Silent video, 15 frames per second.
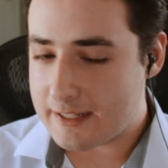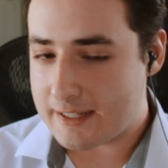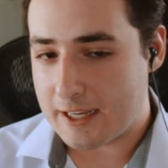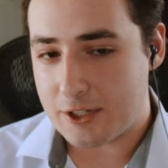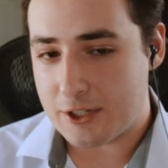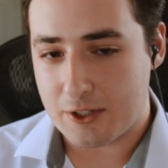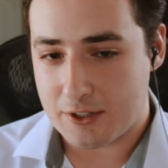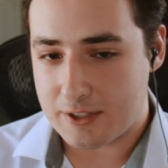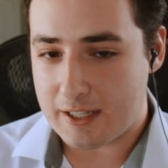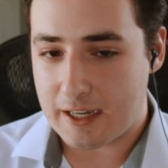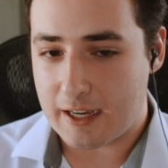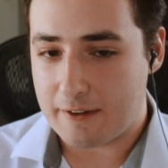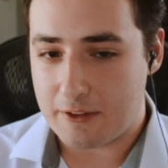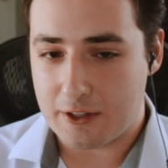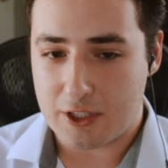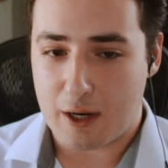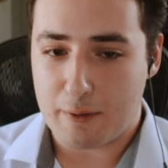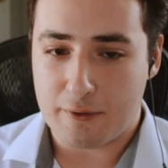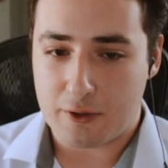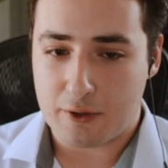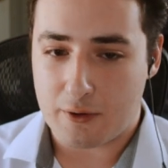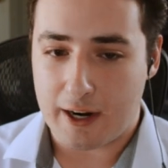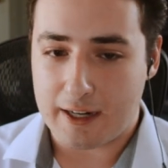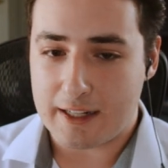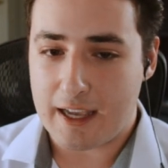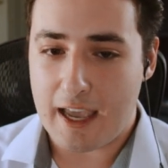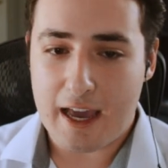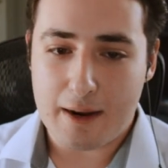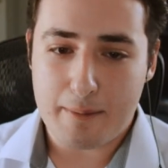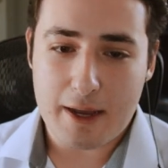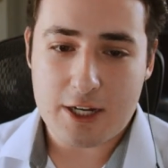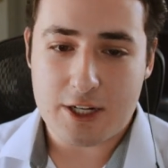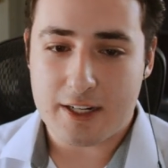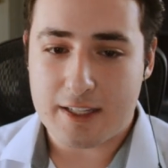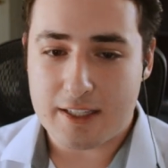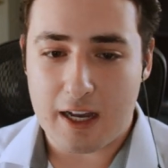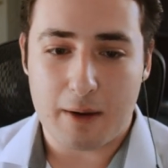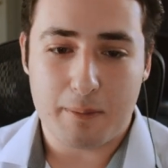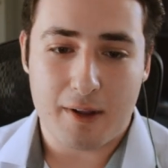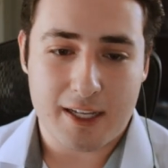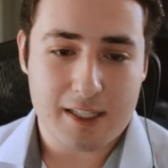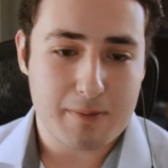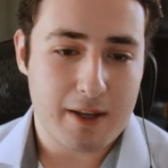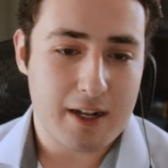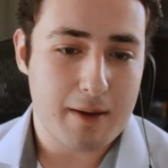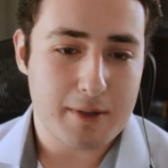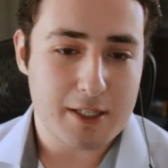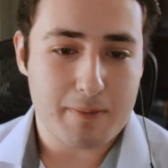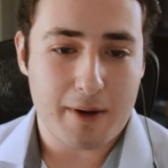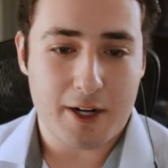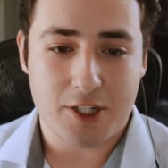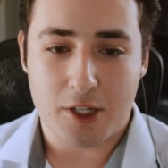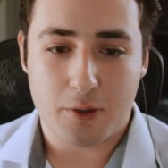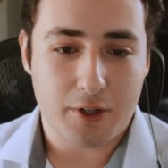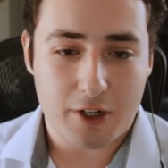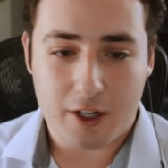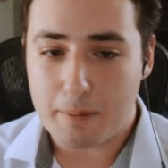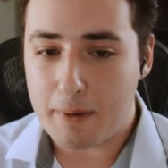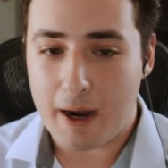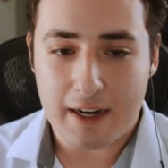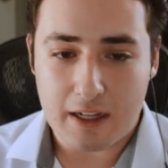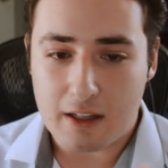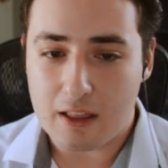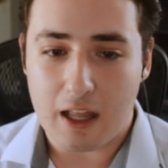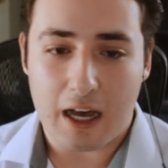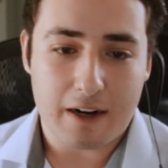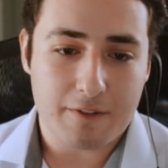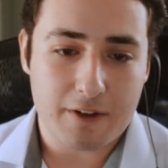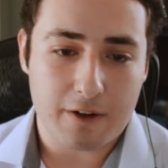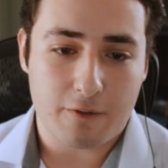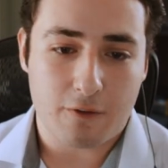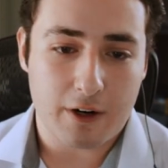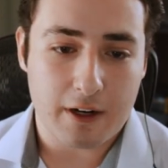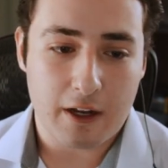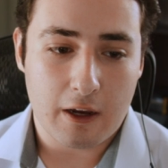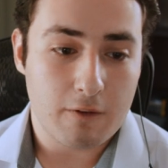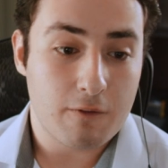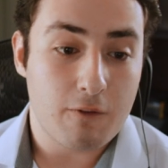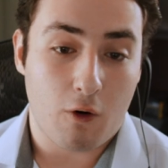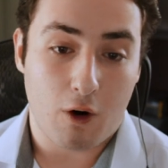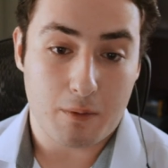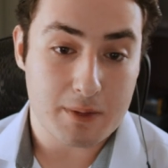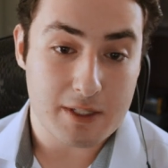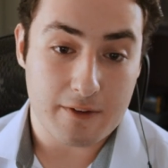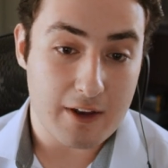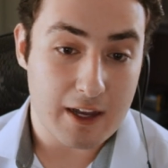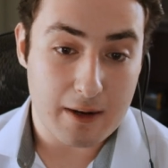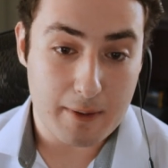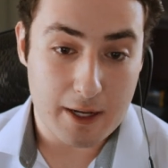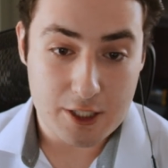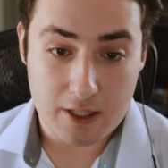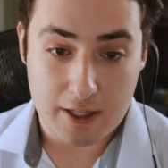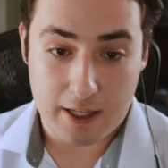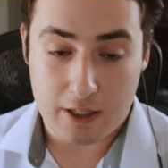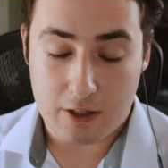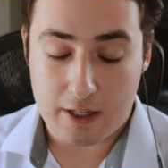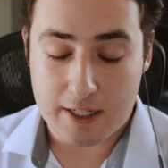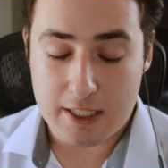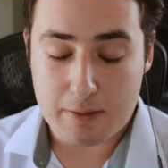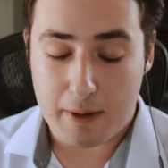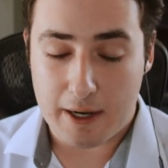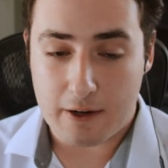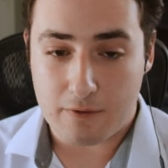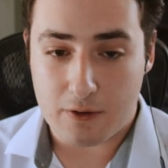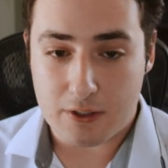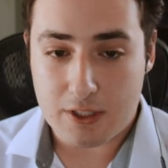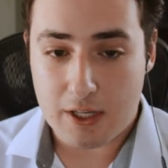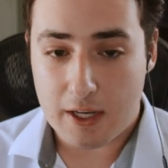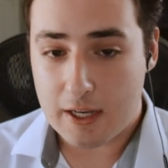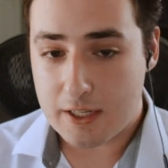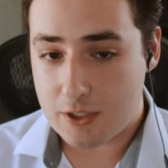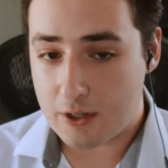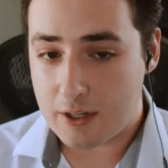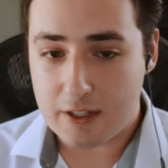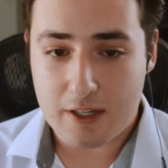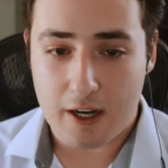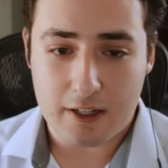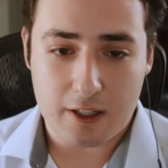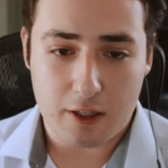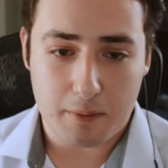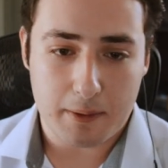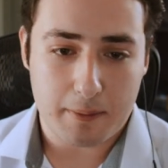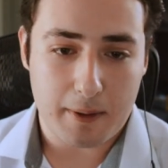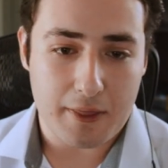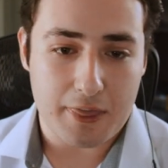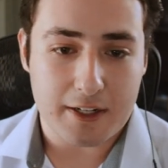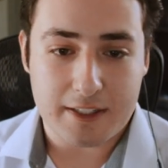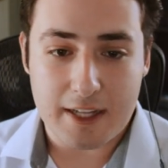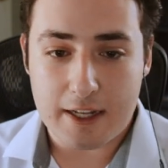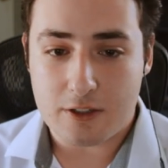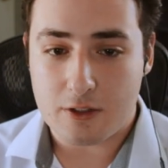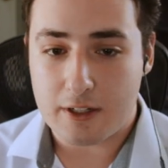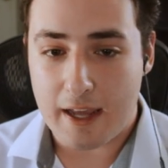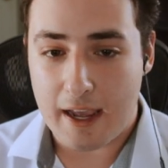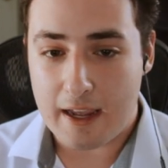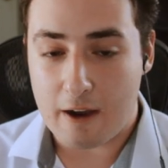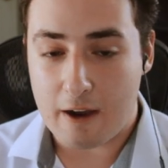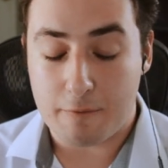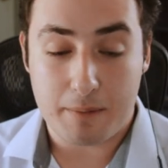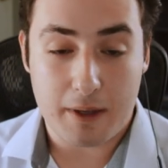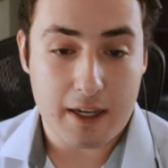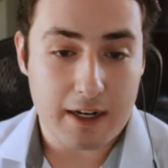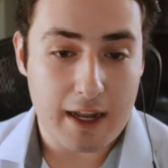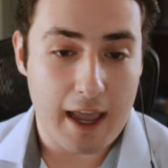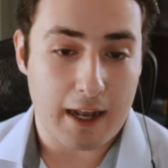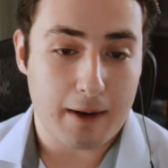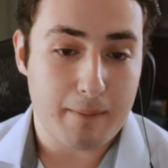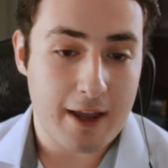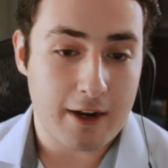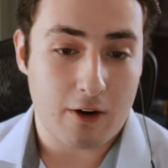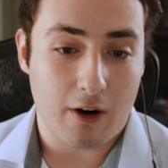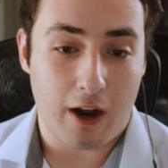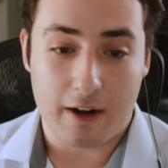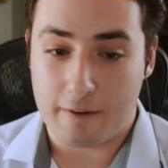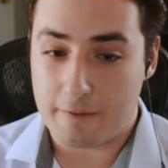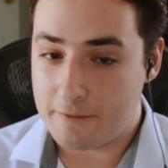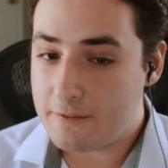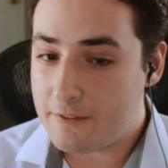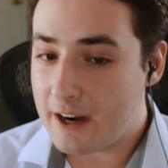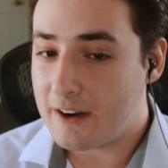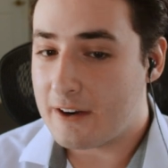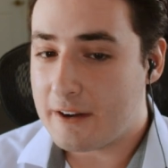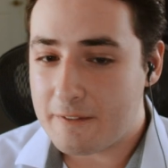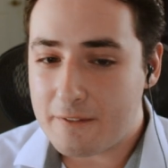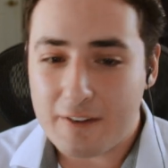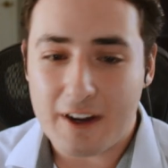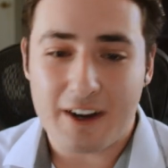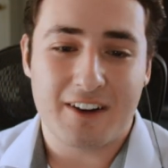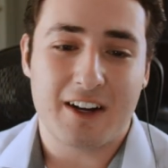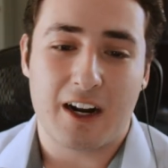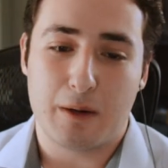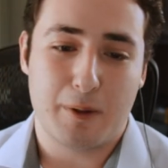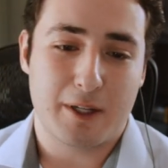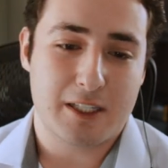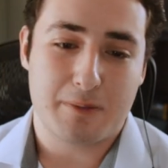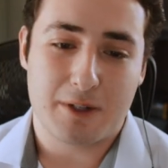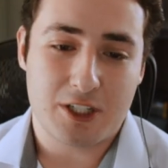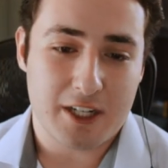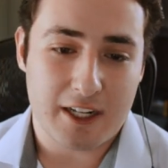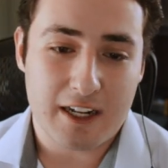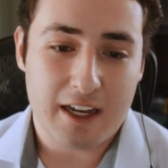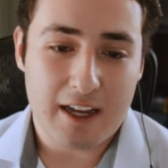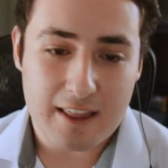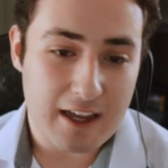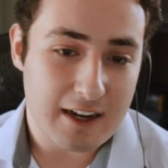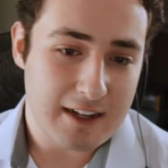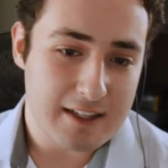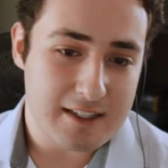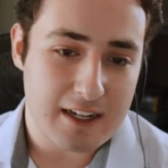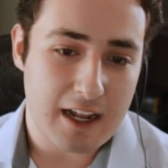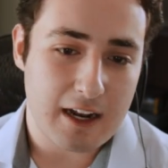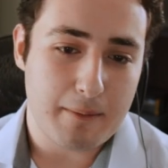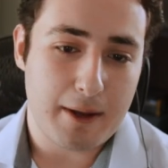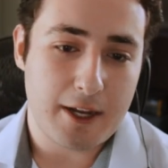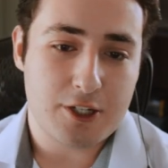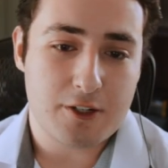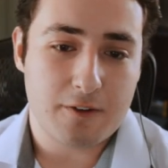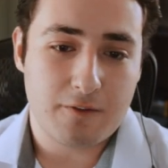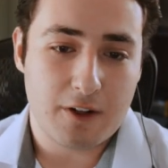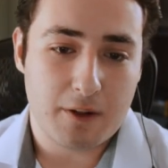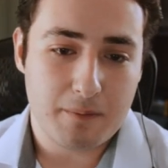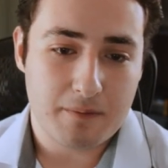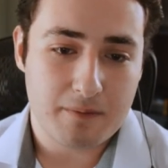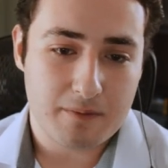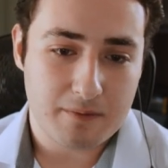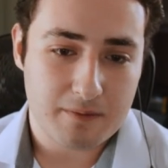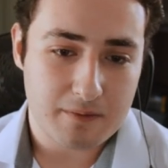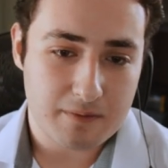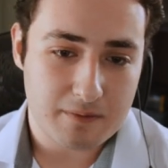organizational side of the job of directing, animation is a complex medium, especially when you're combining a lot of different forms of animation like you did in Spider-Verse. So can you talk a little bit about the day-to-day of being an animator on a very, very complex machine that is an animation film?